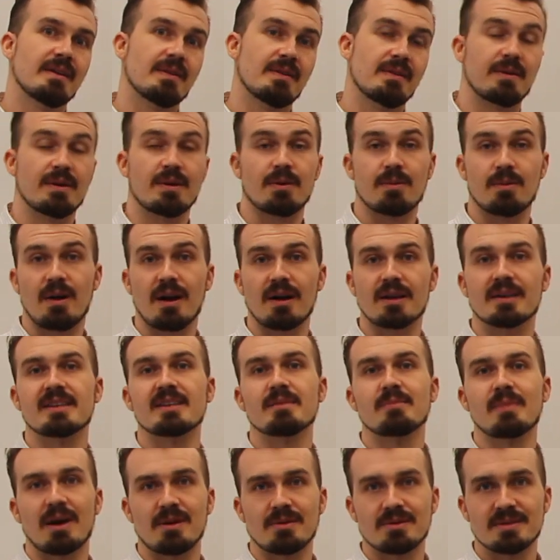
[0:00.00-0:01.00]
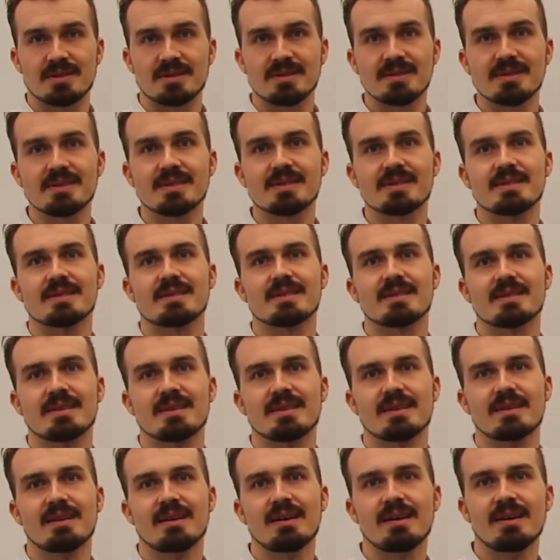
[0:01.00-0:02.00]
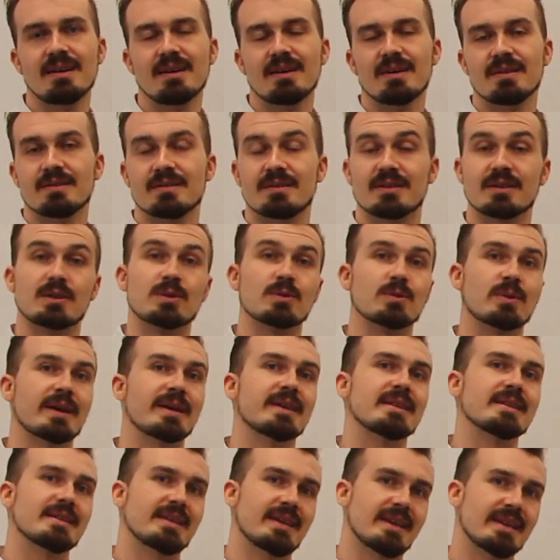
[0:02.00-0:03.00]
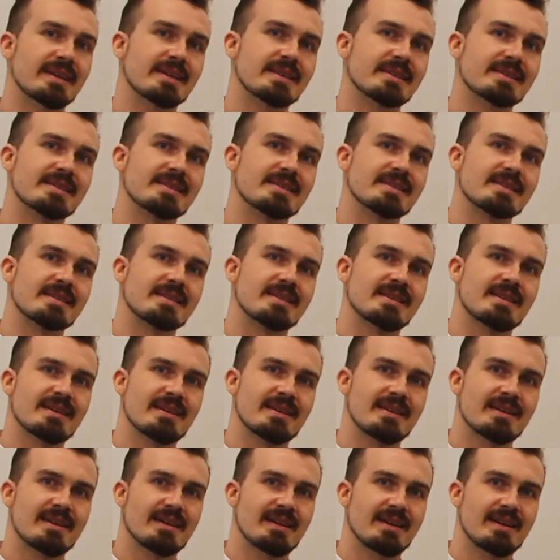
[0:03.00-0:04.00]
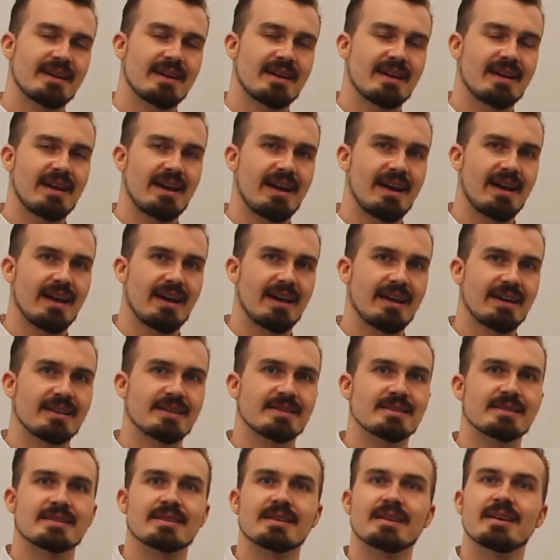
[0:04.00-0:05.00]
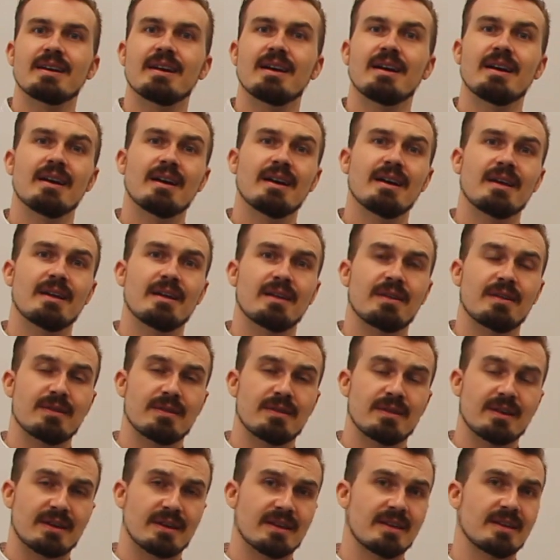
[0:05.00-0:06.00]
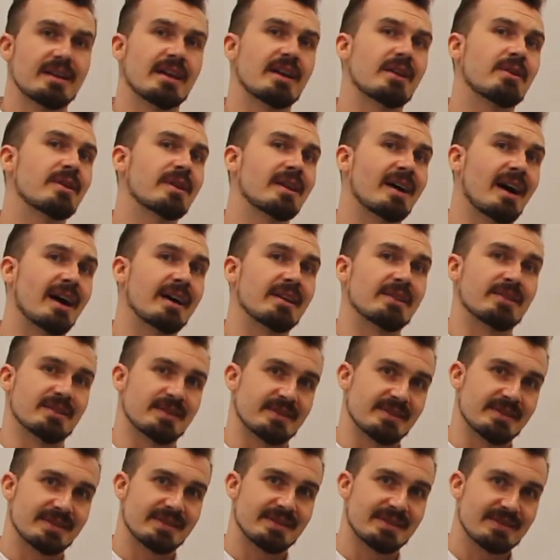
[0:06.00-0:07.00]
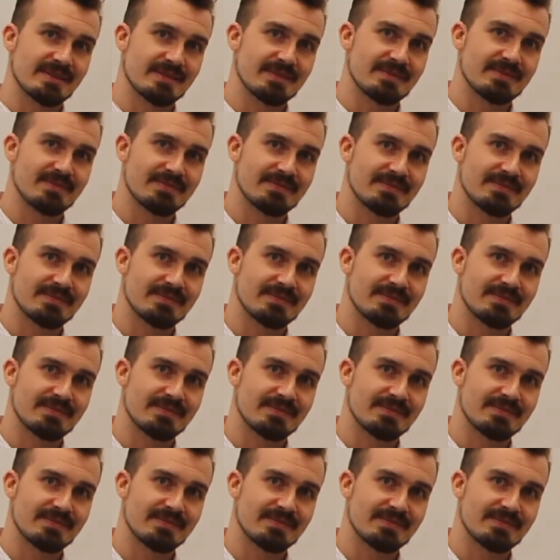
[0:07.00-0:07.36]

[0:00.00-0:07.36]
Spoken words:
the Rocky Mountains, the Great Lakes, and the Canary Islands.